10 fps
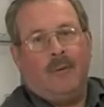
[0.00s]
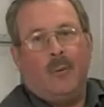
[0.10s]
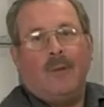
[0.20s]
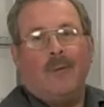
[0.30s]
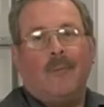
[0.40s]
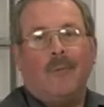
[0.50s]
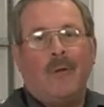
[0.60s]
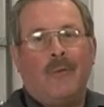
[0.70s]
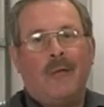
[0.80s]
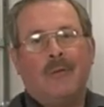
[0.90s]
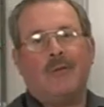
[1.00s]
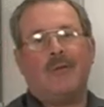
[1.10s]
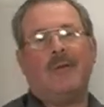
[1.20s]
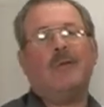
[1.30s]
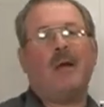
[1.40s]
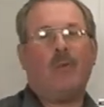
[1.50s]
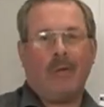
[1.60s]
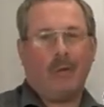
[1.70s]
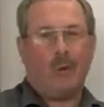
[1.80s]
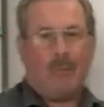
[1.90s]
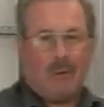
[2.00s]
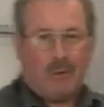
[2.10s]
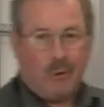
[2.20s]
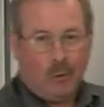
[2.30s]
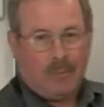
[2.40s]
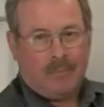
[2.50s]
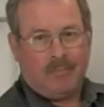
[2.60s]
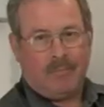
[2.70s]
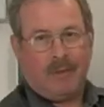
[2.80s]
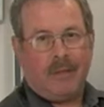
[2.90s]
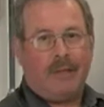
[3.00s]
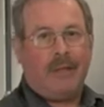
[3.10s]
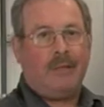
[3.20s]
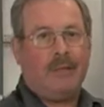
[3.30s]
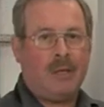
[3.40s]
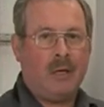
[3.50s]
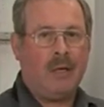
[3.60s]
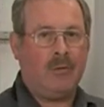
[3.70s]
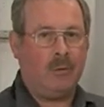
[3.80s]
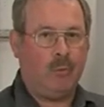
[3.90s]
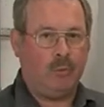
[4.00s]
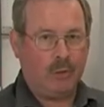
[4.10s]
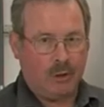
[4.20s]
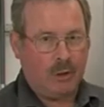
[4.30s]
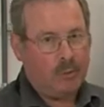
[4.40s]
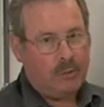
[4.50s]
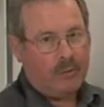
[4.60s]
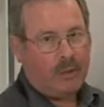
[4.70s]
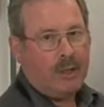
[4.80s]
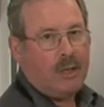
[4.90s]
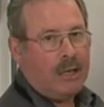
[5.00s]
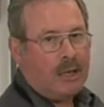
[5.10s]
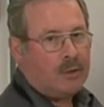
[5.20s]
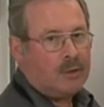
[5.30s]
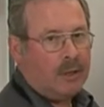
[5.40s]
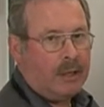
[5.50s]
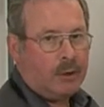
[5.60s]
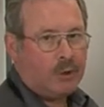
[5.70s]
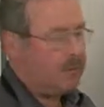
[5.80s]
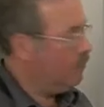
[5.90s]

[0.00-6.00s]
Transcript: Well, this is our equipment room, and it is here that we will show you the installation